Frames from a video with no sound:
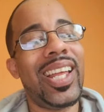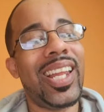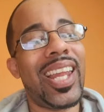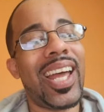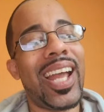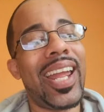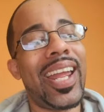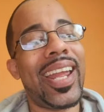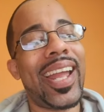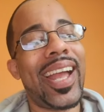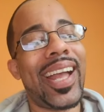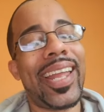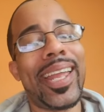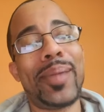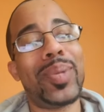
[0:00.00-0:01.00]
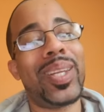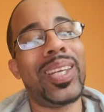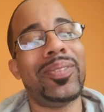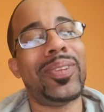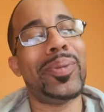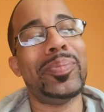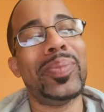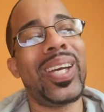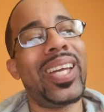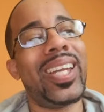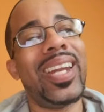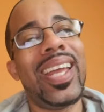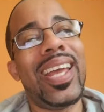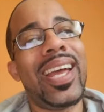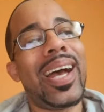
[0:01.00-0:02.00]
Like, I can't believe it.
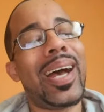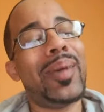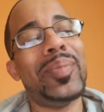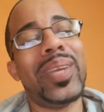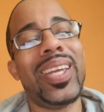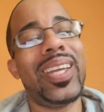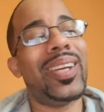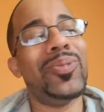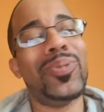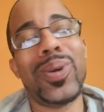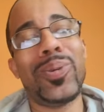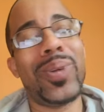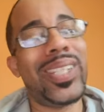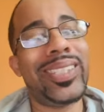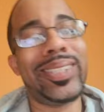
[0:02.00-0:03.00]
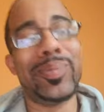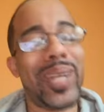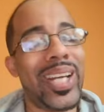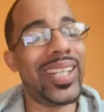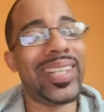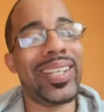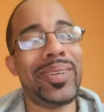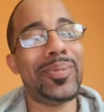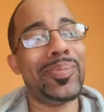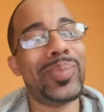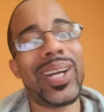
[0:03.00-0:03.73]
But I mean, what a waste of money.